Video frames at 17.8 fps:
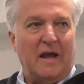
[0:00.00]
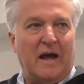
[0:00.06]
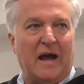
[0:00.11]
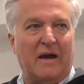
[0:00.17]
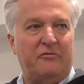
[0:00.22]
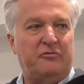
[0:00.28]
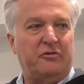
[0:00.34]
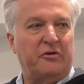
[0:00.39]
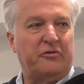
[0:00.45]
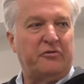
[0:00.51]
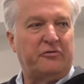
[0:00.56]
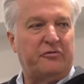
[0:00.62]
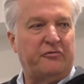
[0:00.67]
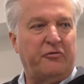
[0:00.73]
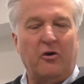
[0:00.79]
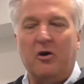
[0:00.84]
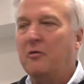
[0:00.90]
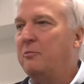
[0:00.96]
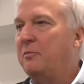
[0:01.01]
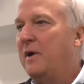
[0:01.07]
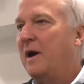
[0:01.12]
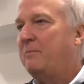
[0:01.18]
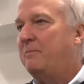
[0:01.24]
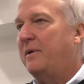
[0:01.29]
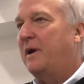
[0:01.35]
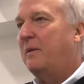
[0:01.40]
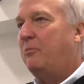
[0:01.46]
I've just firmed
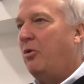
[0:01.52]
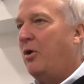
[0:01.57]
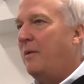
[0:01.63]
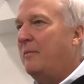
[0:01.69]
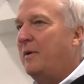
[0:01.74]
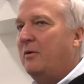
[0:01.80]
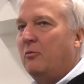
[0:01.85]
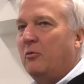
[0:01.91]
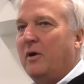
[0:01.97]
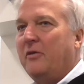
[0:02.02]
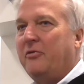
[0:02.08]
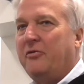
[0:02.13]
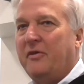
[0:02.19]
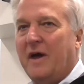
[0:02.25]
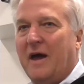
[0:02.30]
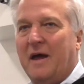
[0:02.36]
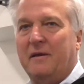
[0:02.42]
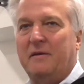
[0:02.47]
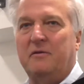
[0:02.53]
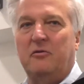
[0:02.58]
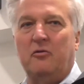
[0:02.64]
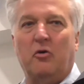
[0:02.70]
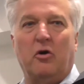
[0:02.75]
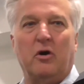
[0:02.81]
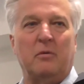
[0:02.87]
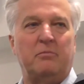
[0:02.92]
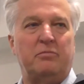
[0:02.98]
up an appointment with
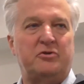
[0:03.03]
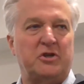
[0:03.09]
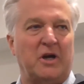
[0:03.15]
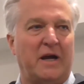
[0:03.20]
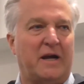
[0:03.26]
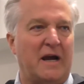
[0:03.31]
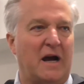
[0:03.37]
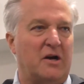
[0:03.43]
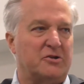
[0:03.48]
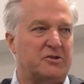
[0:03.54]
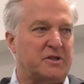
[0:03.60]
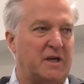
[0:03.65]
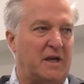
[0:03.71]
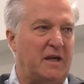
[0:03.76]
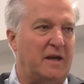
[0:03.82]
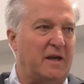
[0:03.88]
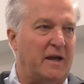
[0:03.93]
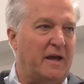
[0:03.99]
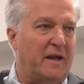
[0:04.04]
Norb Tchaikovsky,